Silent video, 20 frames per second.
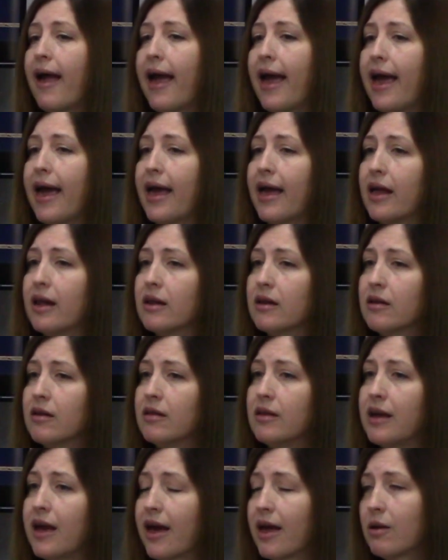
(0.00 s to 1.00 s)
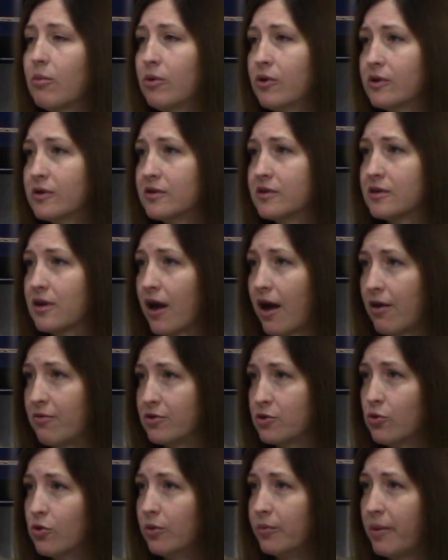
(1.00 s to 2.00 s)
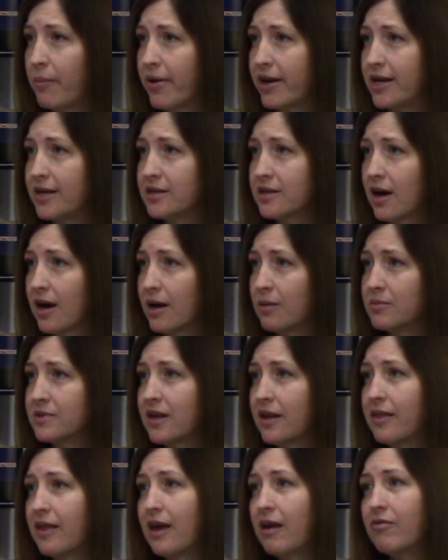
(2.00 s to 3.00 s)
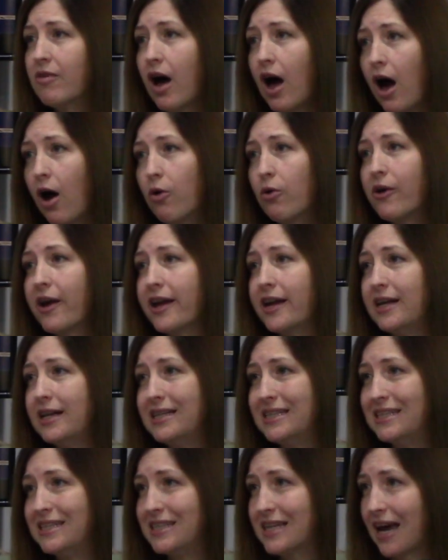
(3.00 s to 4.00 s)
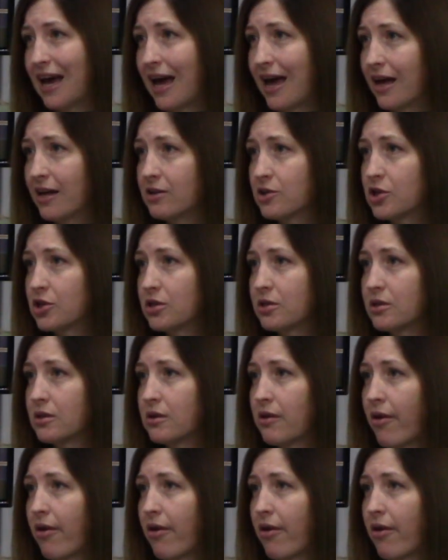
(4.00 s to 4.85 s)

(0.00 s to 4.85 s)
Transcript: and the animals have told me many times that they've already detached